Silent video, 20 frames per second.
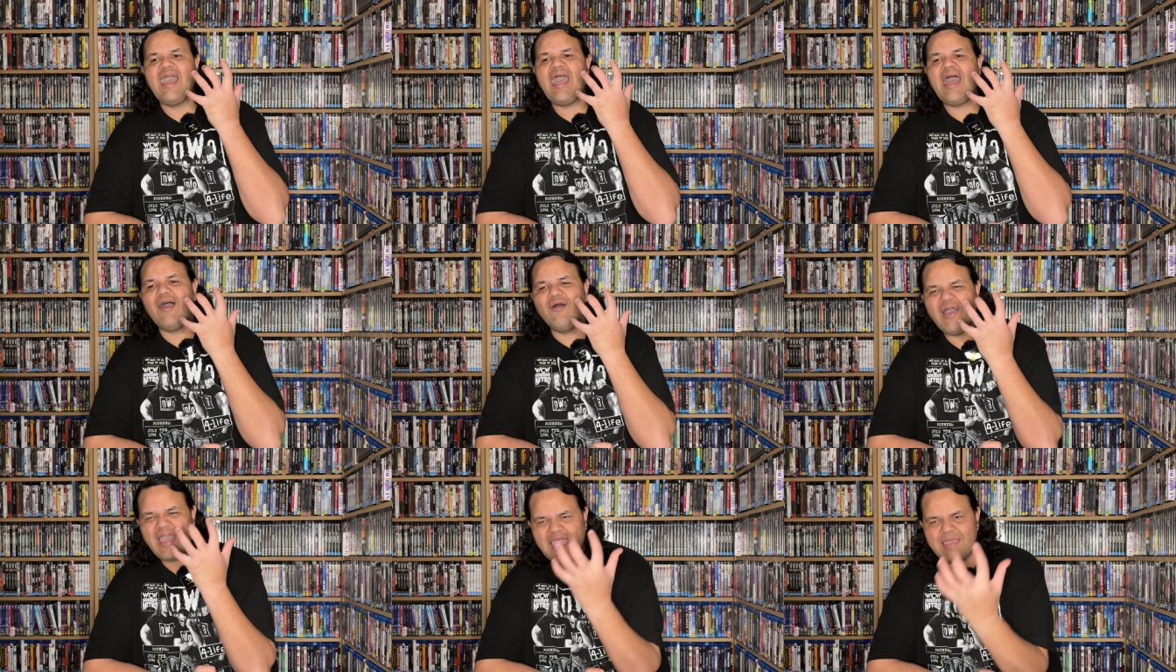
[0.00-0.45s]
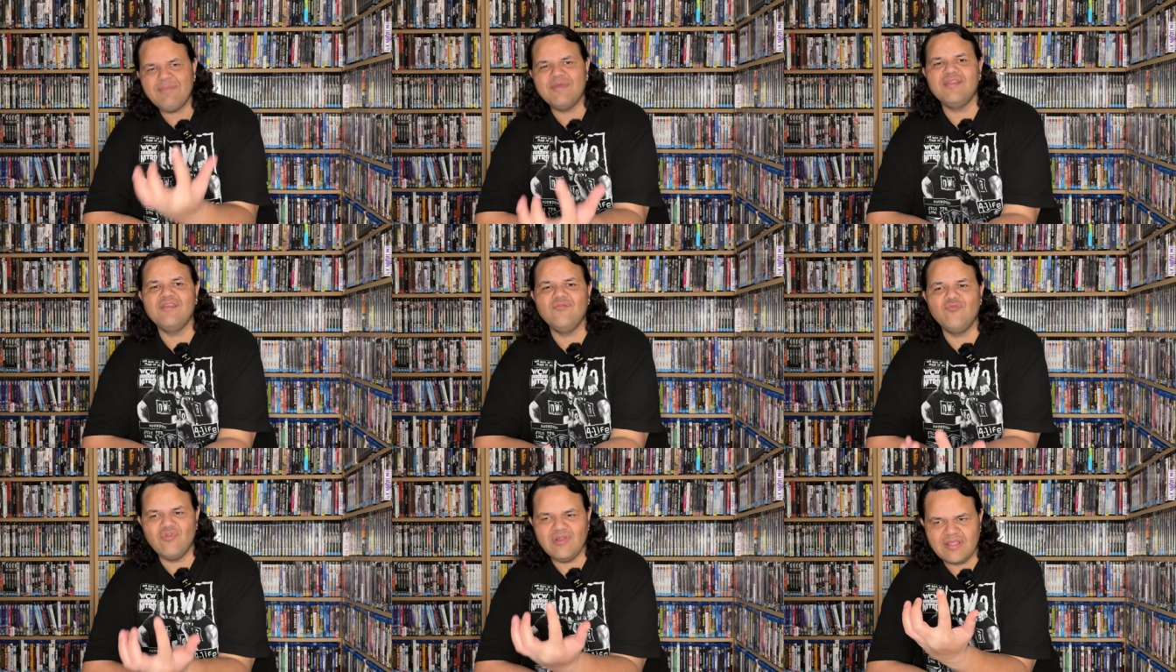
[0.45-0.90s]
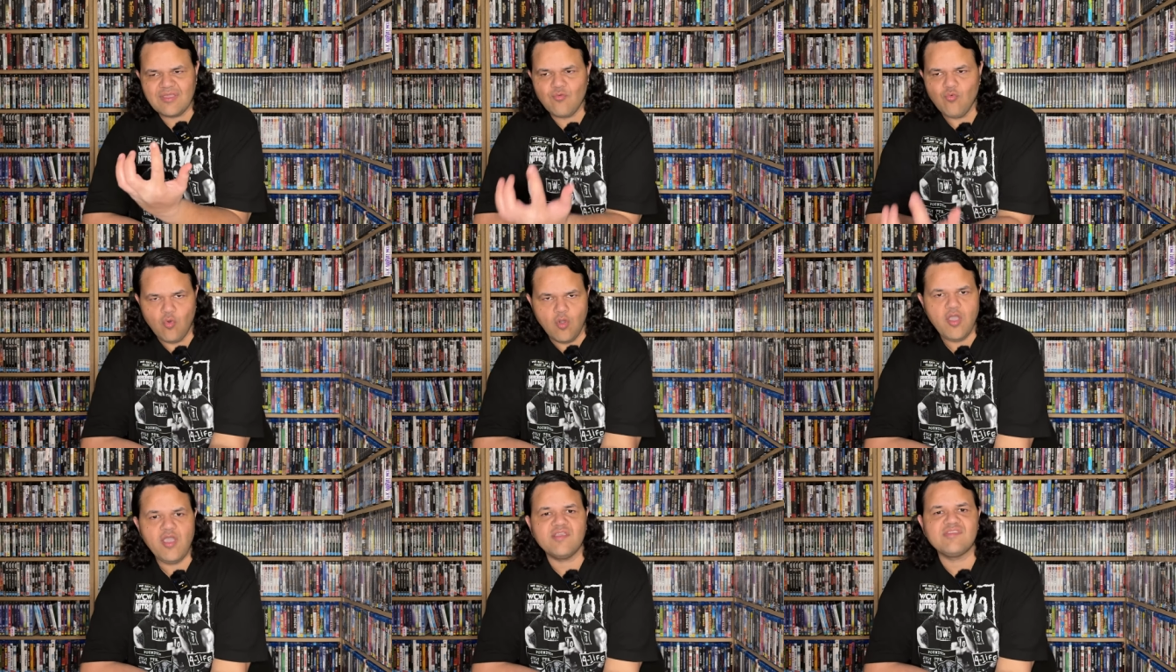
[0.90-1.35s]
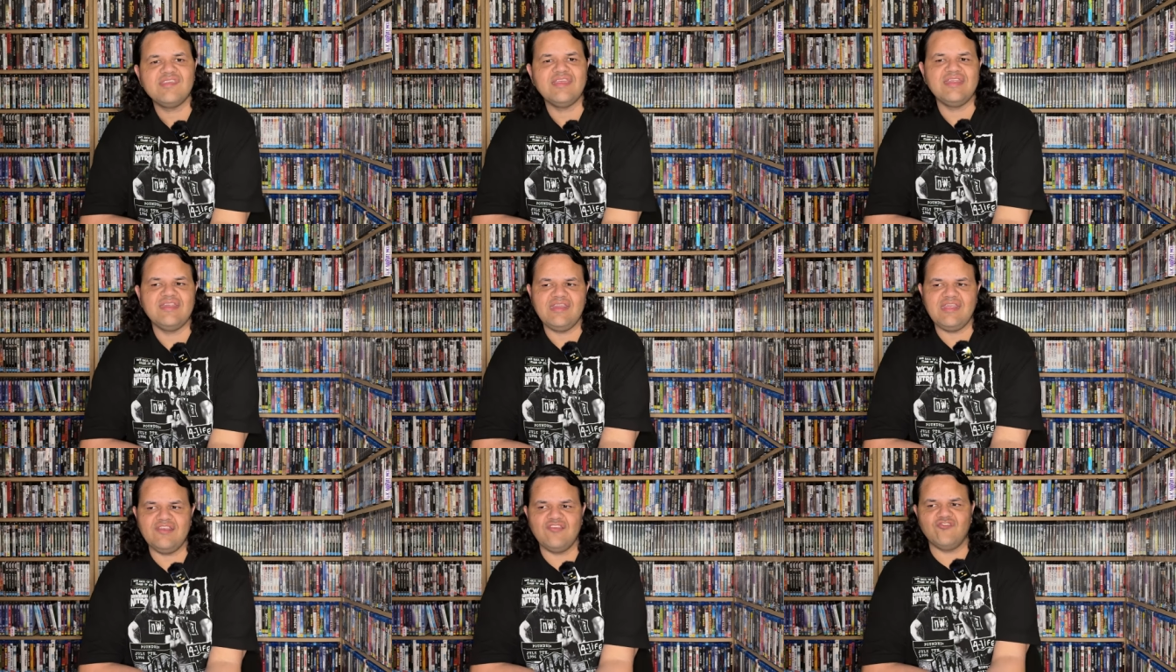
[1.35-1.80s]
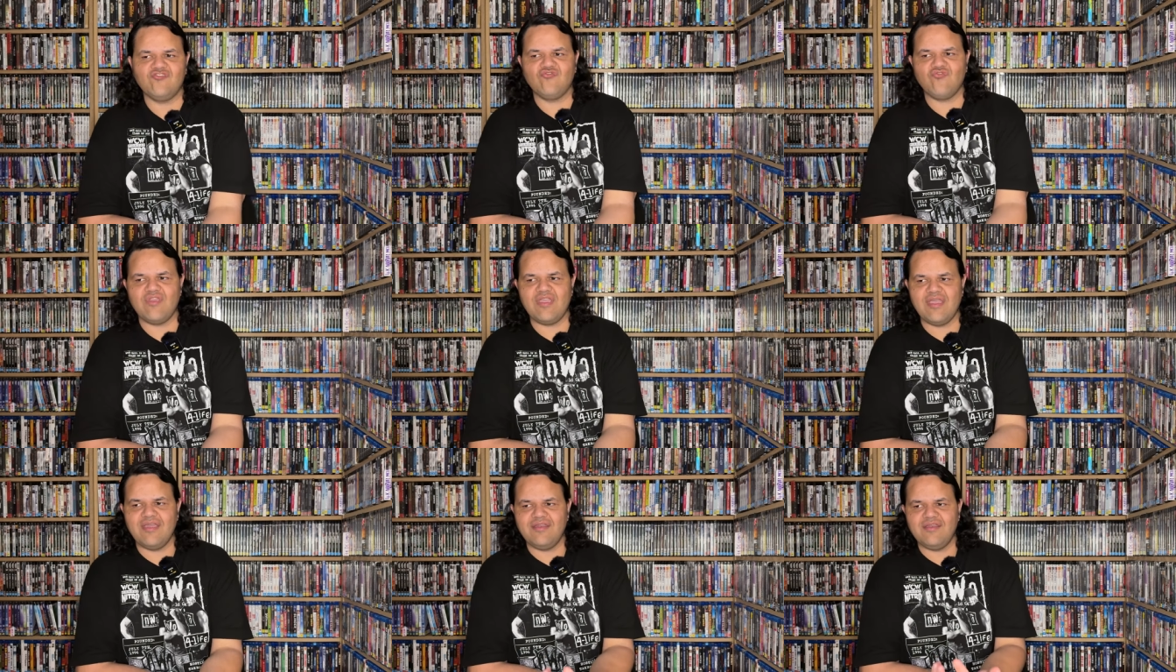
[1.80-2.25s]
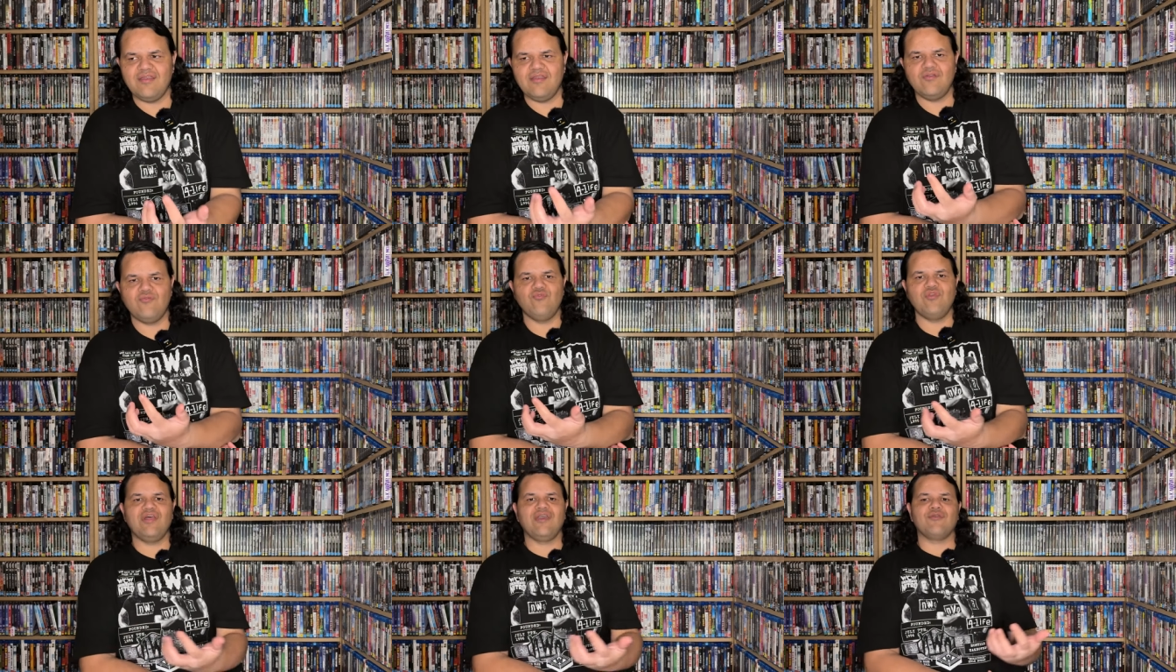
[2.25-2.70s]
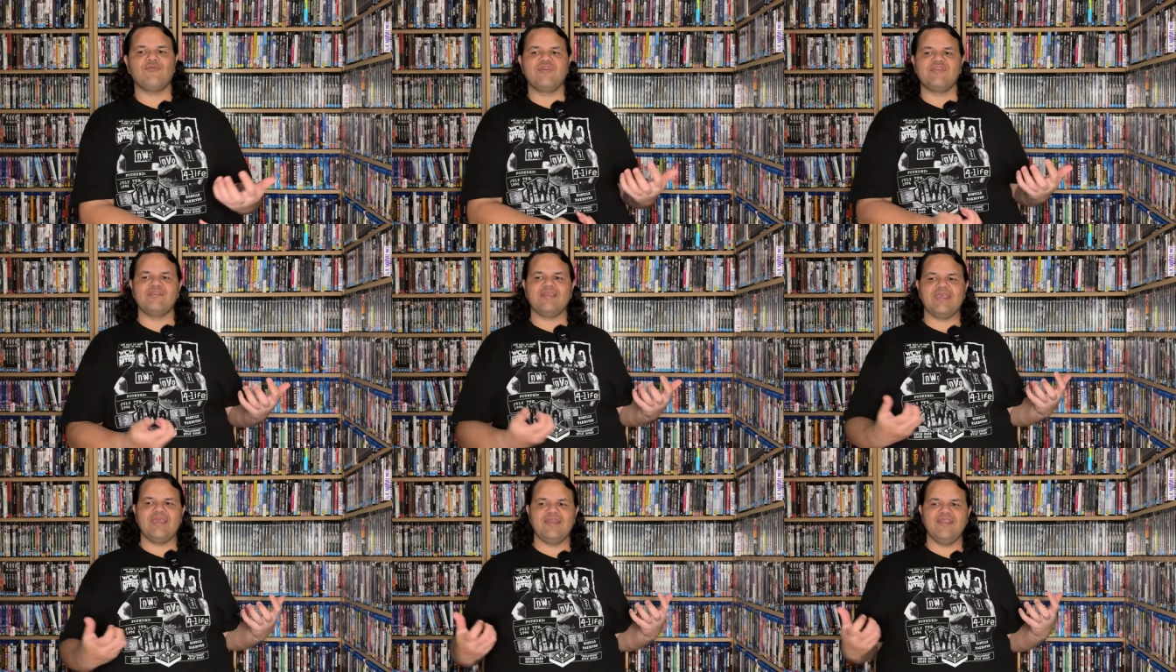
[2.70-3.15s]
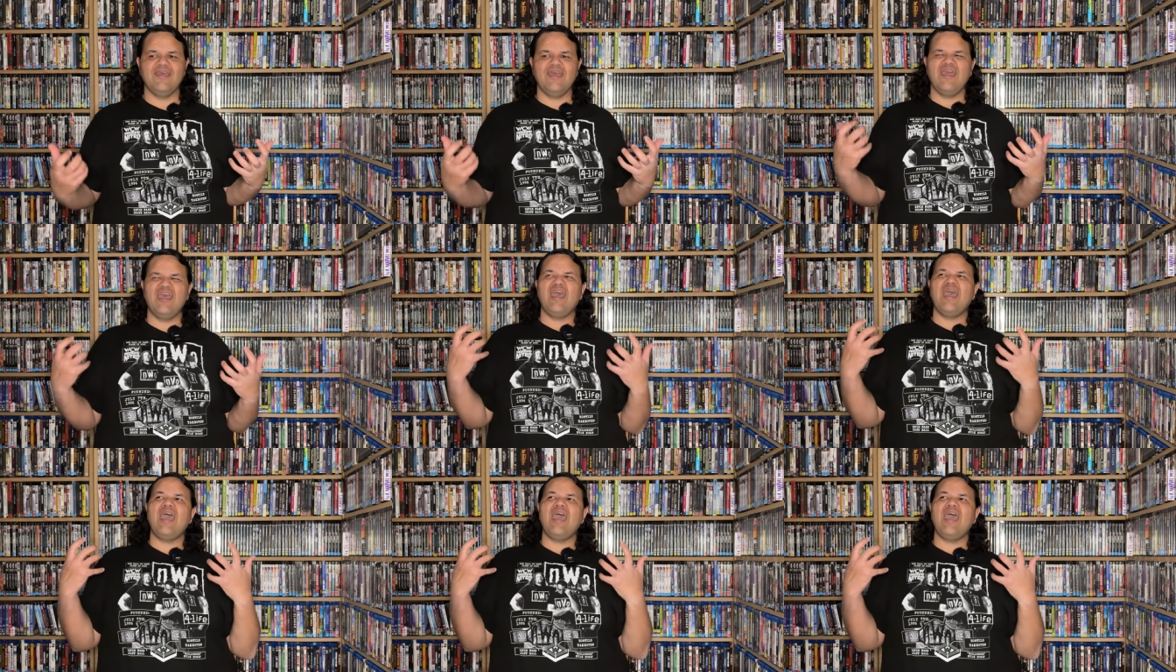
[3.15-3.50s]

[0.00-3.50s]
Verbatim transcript: how Heyman really works in an industry and like wrestling, and